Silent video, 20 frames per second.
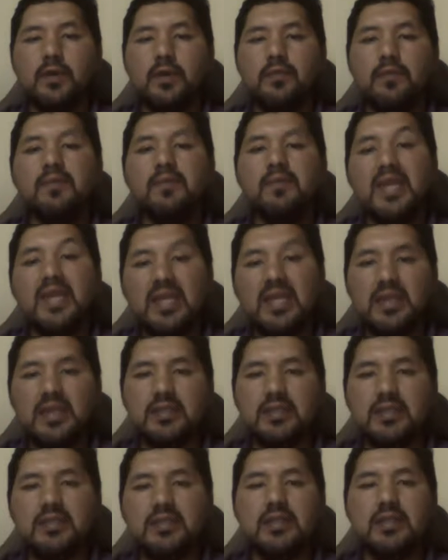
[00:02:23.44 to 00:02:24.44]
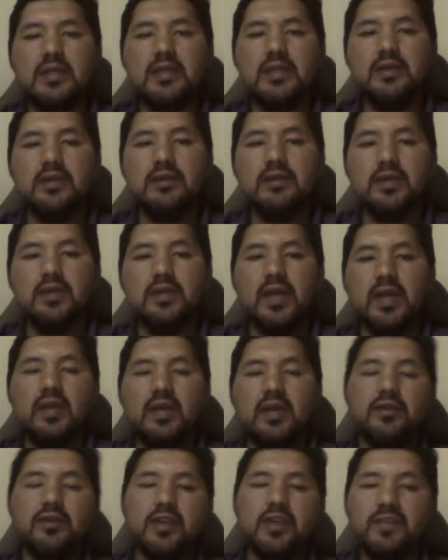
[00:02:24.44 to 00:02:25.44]
meanings,
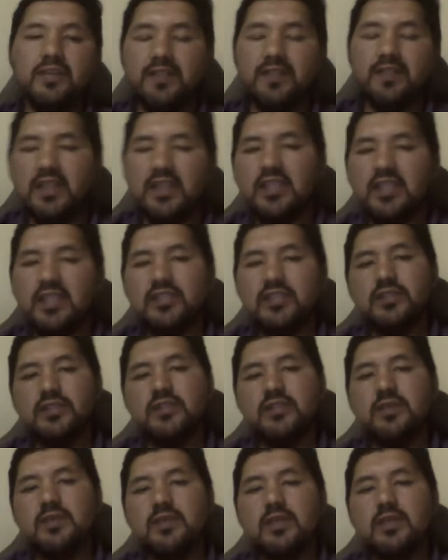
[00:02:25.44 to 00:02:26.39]
okay, or definitions,